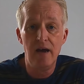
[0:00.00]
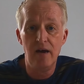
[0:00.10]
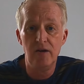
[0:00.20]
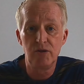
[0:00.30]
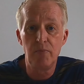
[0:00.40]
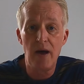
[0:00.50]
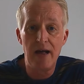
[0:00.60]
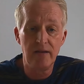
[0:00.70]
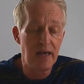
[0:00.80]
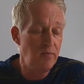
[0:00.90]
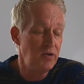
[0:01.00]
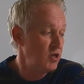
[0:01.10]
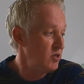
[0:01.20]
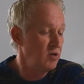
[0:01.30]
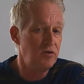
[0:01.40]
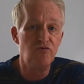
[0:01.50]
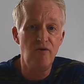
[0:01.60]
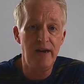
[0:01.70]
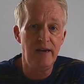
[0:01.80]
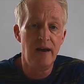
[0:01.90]
uh, spot algae, which is a
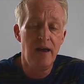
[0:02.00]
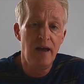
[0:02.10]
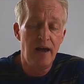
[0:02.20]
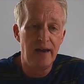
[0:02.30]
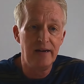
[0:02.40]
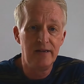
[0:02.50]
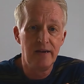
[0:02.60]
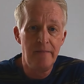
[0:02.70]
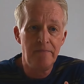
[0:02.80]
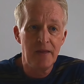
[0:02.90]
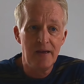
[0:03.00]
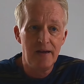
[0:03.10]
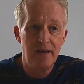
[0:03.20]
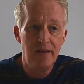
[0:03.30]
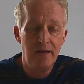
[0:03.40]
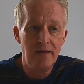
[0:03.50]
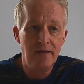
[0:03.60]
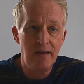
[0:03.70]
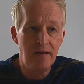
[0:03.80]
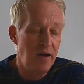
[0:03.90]
green and
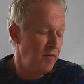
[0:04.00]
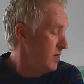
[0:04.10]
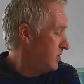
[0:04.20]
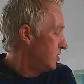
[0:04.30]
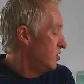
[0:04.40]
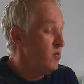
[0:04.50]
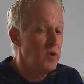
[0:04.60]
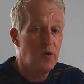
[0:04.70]
uh, this is a new